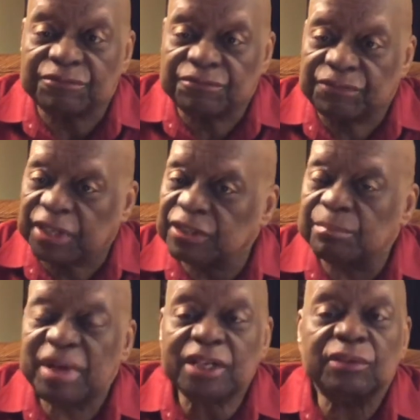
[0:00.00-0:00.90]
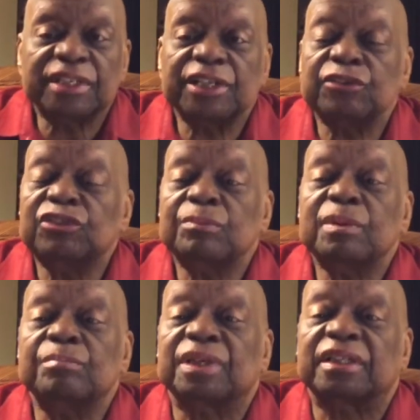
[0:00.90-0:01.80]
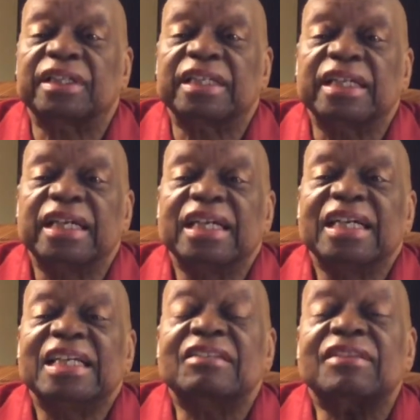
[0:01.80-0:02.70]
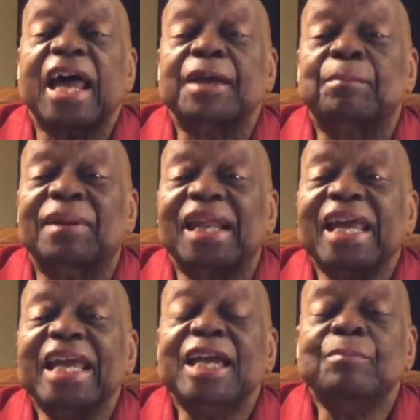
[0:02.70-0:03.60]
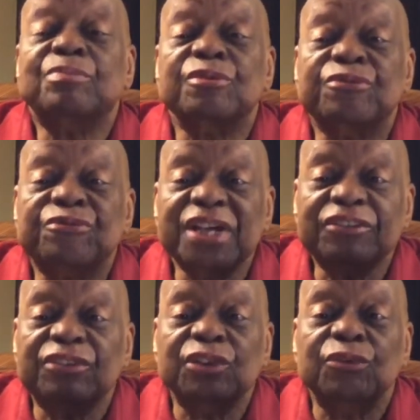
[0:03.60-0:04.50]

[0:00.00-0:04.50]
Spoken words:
fundamental leadership ability is like playing professional